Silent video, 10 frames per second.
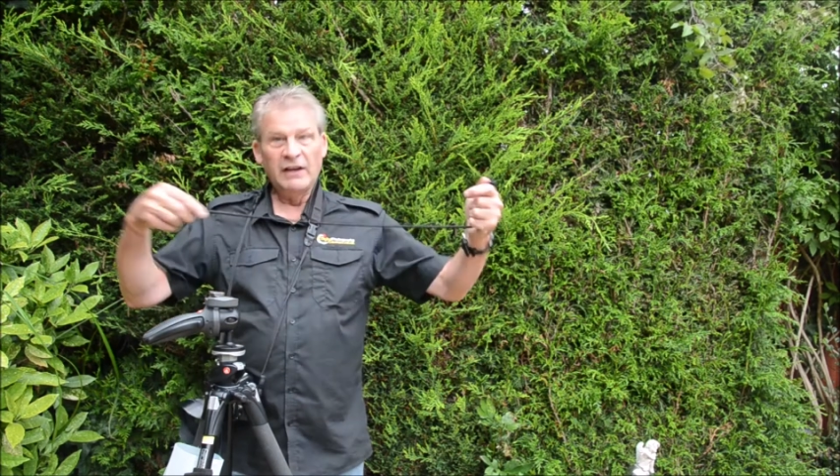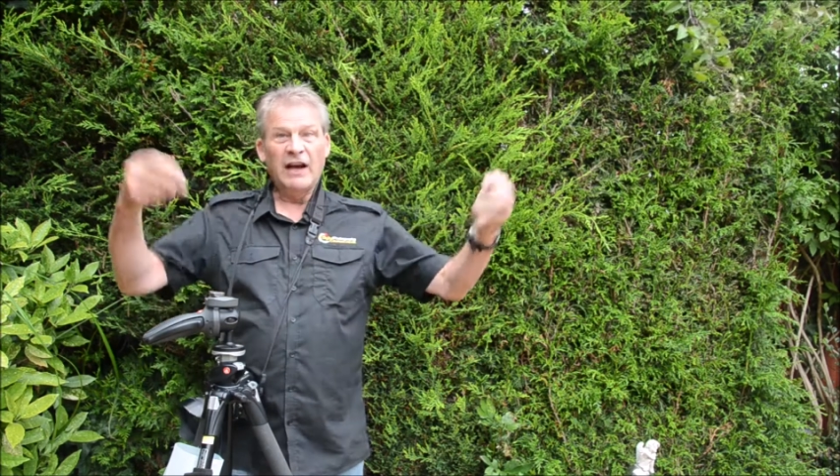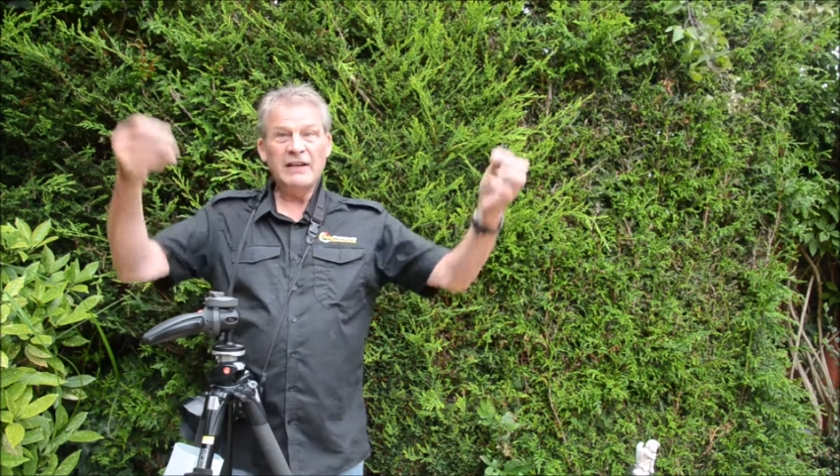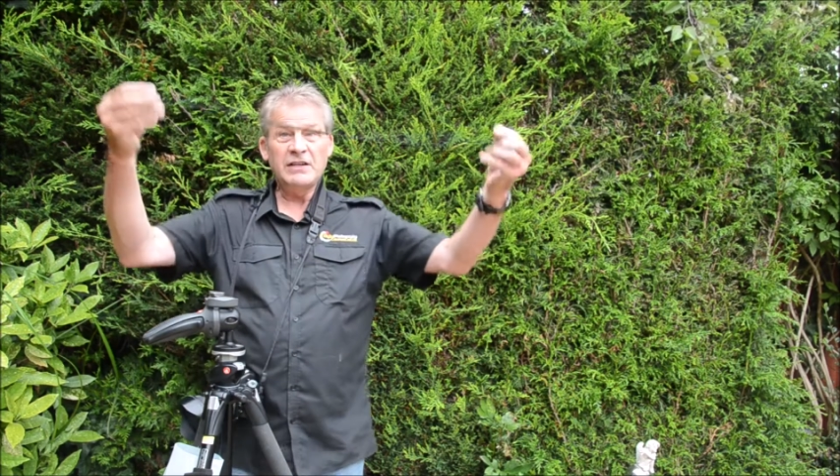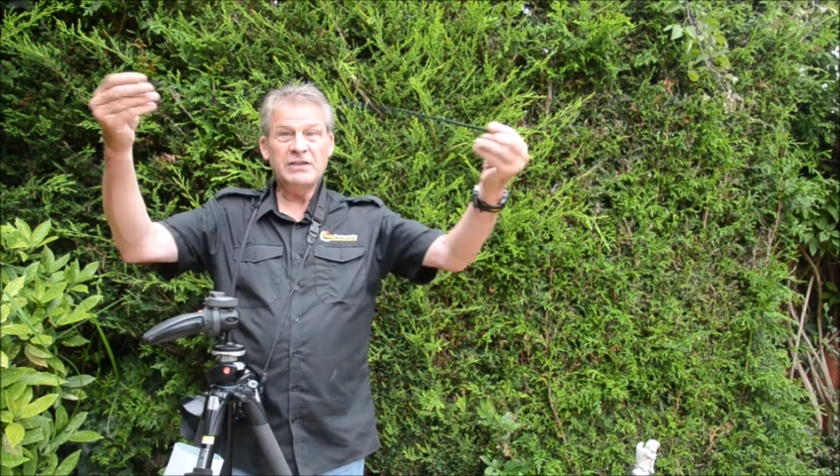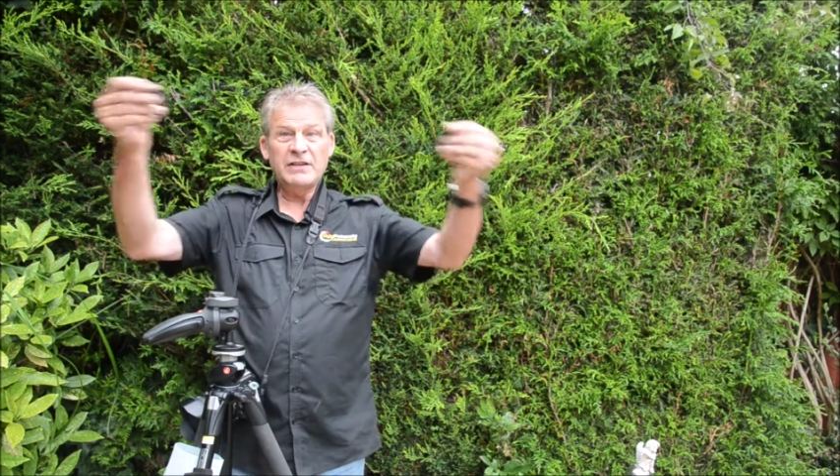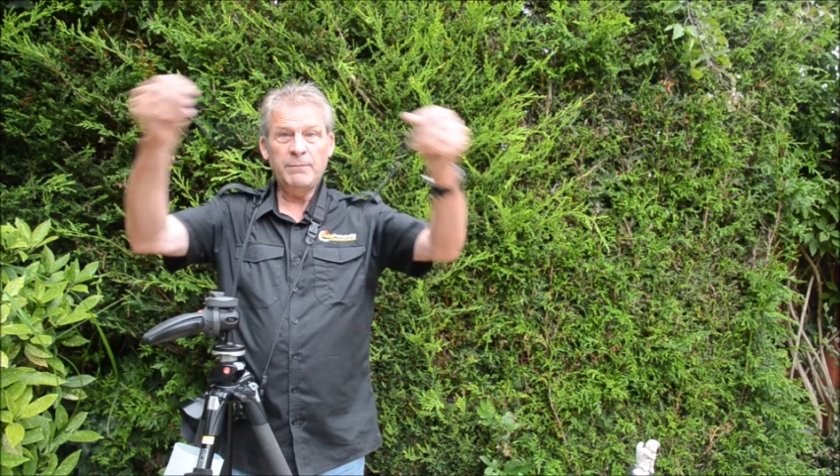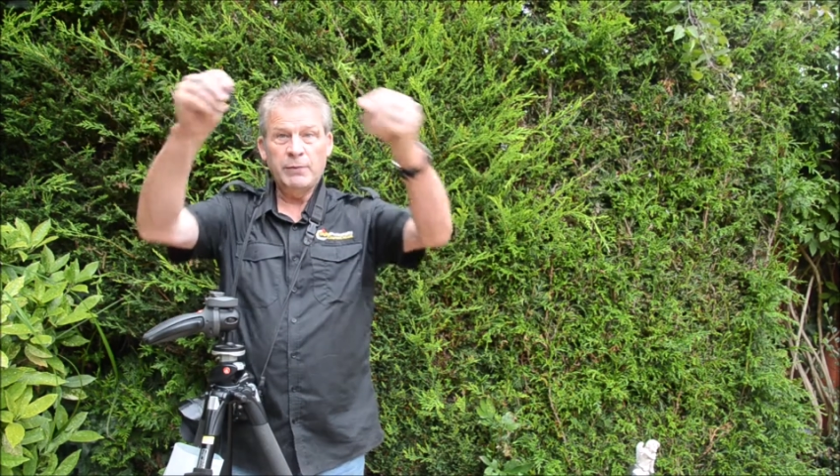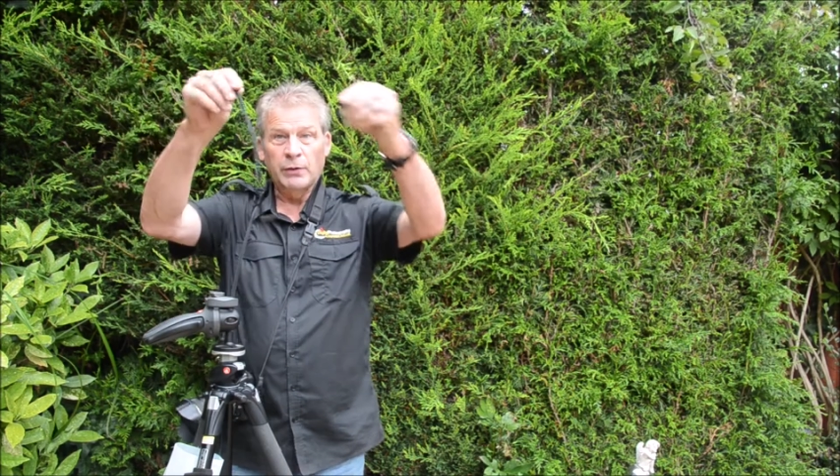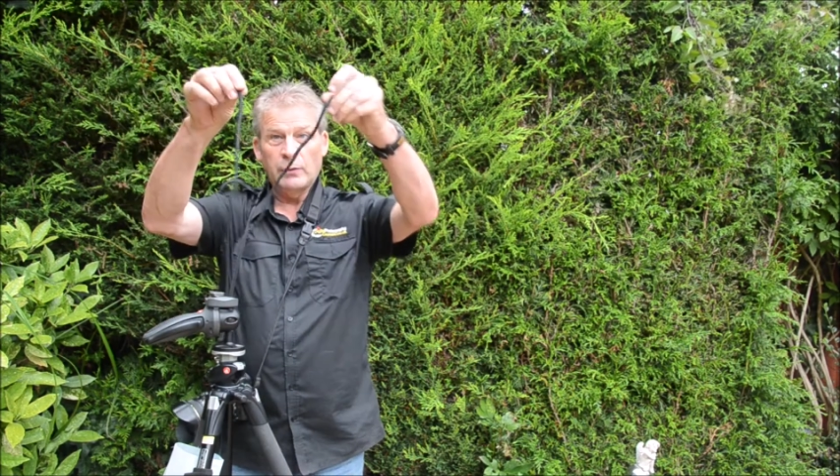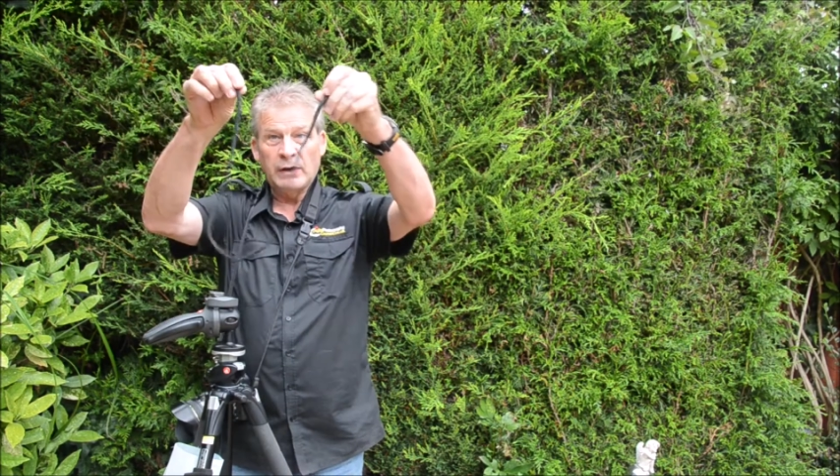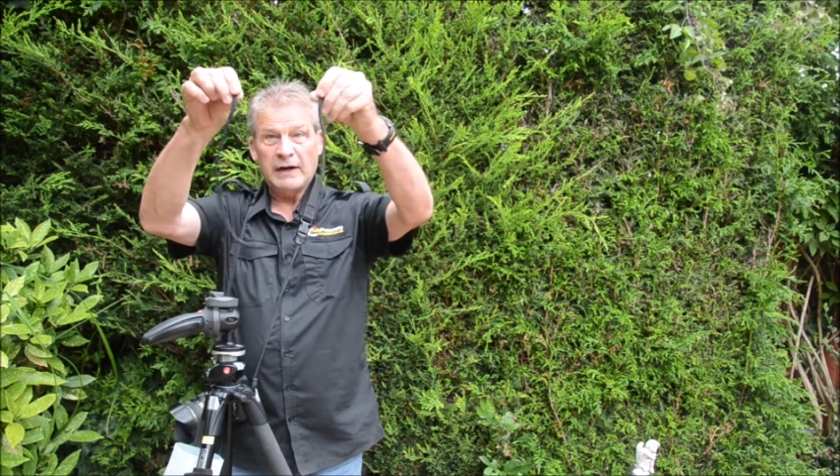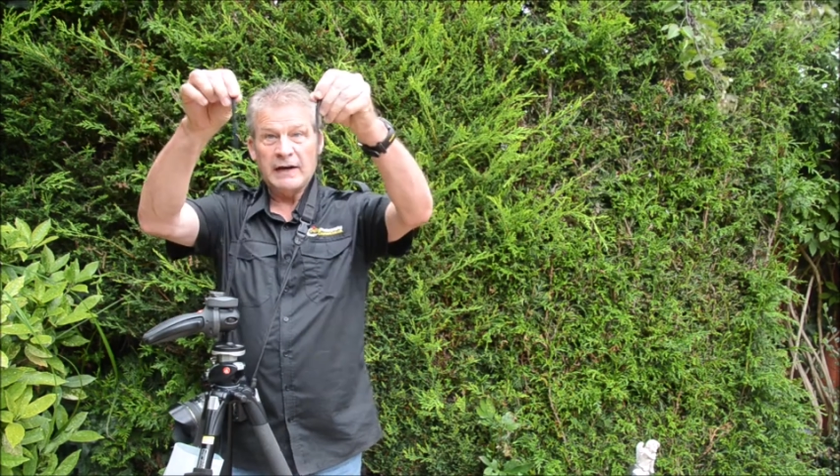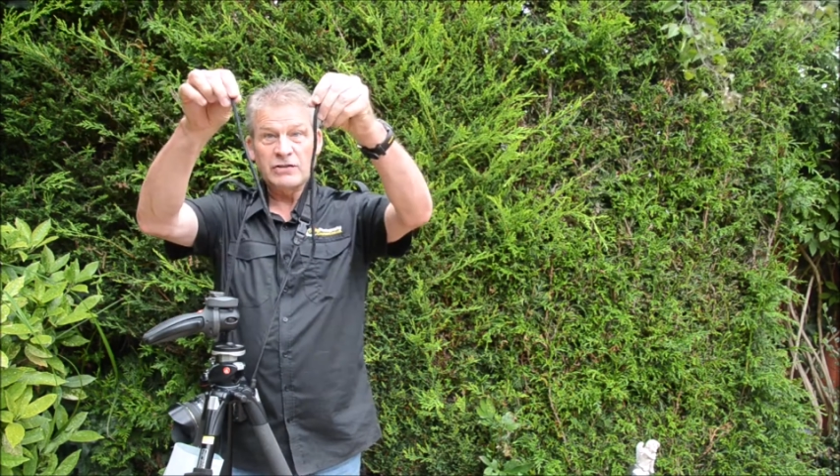It's as simple as a